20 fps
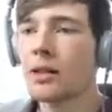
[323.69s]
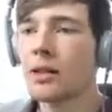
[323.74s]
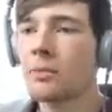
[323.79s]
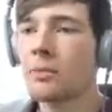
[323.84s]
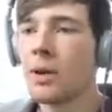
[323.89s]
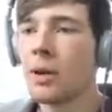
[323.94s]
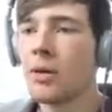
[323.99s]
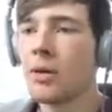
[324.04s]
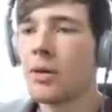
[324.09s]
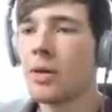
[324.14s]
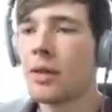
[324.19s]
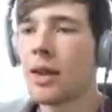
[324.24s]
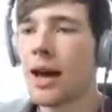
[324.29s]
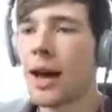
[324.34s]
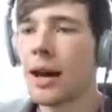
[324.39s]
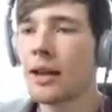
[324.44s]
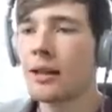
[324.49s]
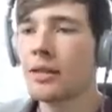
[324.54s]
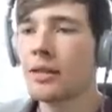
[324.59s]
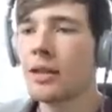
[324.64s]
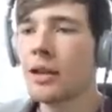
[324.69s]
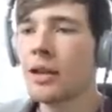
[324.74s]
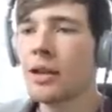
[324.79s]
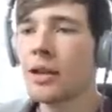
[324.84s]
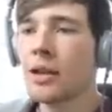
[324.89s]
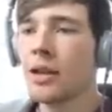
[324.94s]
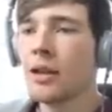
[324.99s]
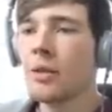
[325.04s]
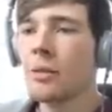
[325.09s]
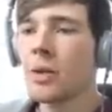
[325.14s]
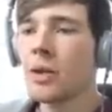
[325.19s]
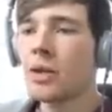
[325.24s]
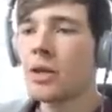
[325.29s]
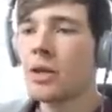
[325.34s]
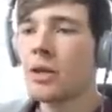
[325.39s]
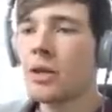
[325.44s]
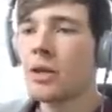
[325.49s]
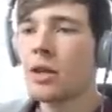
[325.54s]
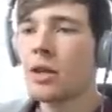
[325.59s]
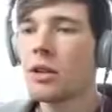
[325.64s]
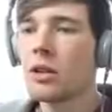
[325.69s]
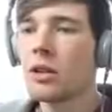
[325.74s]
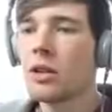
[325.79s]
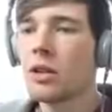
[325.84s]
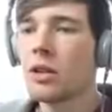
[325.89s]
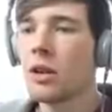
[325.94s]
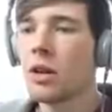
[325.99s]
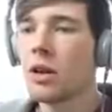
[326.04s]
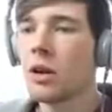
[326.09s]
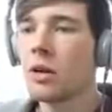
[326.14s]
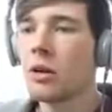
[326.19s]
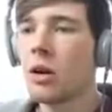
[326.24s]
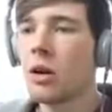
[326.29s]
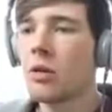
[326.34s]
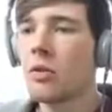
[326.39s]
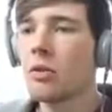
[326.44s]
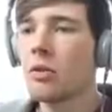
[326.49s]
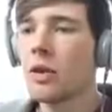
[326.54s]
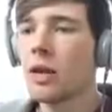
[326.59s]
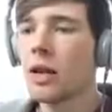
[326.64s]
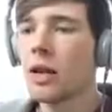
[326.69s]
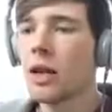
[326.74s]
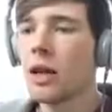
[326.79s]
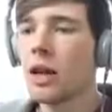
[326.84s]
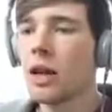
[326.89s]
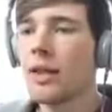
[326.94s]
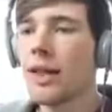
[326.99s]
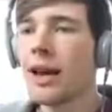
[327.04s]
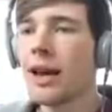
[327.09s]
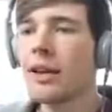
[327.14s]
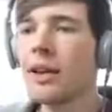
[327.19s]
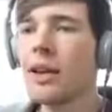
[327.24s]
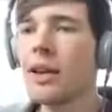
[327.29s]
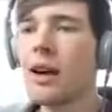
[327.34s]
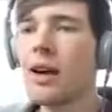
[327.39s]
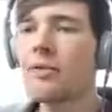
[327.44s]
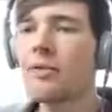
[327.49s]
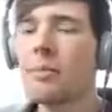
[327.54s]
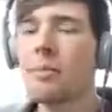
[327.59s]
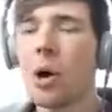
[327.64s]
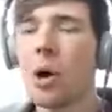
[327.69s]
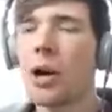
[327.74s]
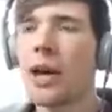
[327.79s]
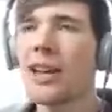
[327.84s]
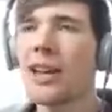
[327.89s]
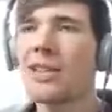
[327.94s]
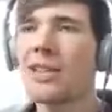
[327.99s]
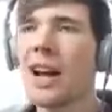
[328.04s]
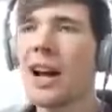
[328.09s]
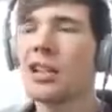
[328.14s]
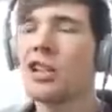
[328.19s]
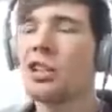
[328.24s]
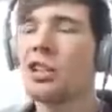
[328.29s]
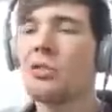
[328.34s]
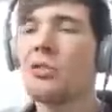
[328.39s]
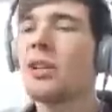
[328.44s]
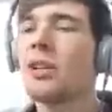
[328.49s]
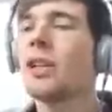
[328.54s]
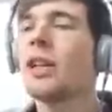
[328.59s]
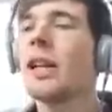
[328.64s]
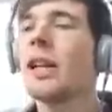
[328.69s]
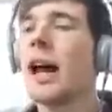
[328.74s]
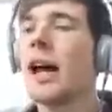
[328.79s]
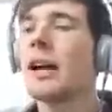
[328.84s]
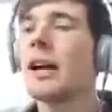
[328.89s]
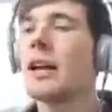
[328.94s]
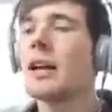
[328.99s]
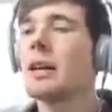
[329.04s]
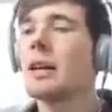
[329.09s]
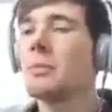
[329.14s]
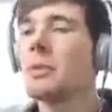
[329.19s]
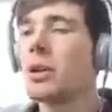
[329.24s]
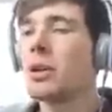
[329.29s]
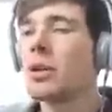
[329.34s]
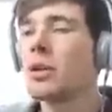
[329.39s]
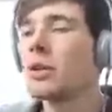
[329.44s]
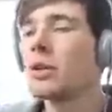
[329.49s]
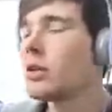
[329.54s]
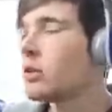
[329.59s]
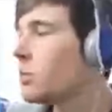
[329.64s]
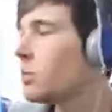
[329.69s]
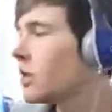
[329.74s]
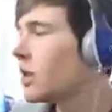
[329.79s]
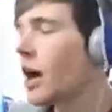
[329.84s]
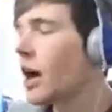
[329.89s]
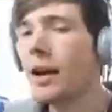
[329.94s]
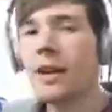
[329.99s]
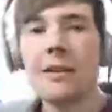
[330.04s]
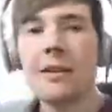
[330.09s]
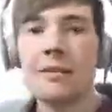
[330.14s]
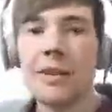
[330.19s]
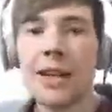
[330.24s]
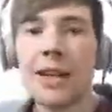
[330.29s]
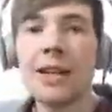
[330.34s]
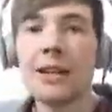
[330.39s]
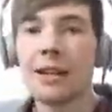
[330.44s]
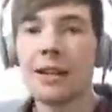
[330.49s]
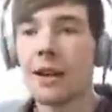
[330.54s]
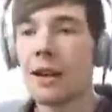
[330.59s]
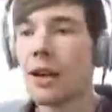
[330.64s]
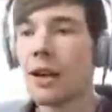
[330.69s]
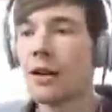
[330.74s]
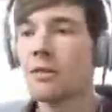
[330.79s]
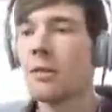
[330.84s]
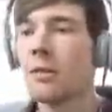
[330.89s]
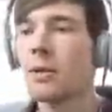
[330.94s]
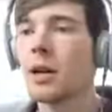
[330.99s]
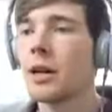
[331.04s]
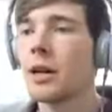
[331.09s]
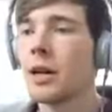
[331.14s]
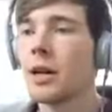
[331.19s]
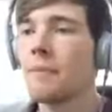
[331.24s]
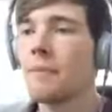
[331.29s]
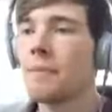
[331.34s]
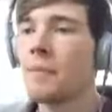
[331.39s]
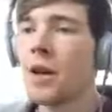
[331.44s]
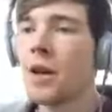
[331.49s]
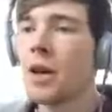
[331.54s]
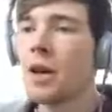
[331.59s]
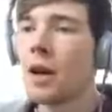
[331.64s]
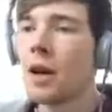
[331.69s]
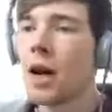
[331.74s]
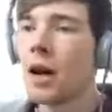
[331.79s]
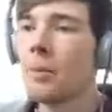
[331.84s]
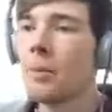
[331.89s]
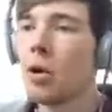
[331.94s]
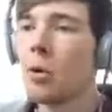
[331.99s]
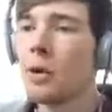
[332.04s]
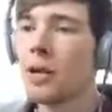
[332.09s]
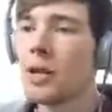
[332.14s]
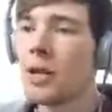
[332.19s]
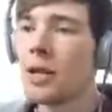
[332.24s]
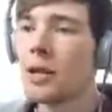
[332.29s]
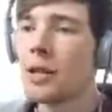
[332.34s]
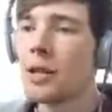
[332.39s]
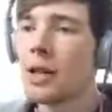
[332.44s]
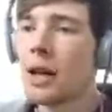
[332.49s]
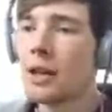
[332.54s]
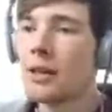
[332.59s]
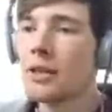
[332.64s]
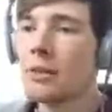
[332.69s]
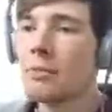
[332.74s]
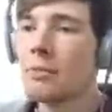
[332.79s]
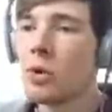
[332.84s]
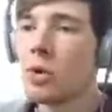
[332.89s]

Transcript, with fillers: to smelt that which can go over here. That lava bucket is actually really handy because we kind of needed a lava bucket. Um, or we needed like some